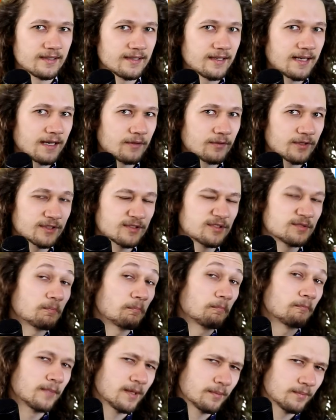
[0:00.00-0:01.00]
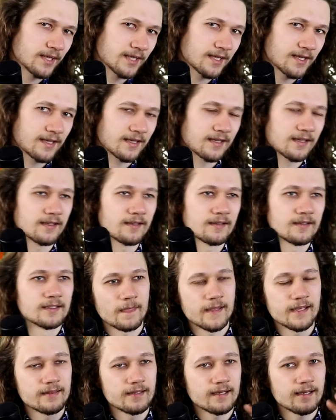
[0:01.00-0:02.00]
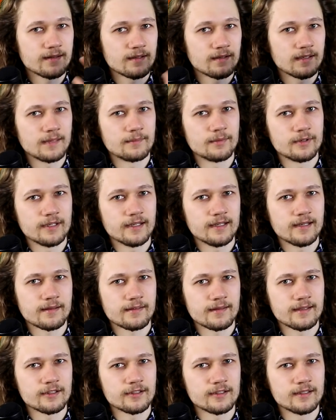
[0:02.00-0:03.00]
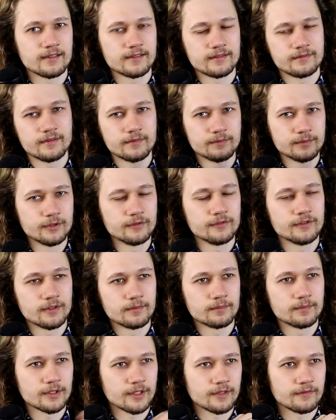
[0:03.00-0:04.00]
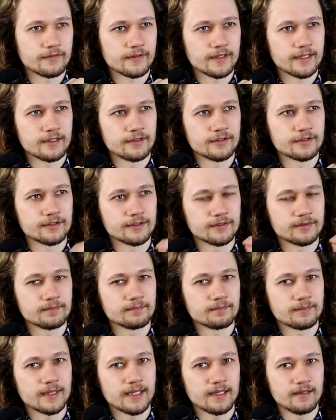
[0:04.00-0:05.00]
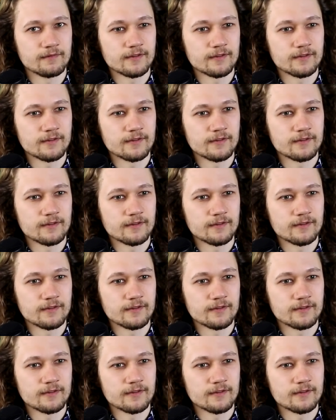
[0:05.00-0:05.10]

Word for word: that I was mimicking. In the other library, I think you need to remove your modifiers by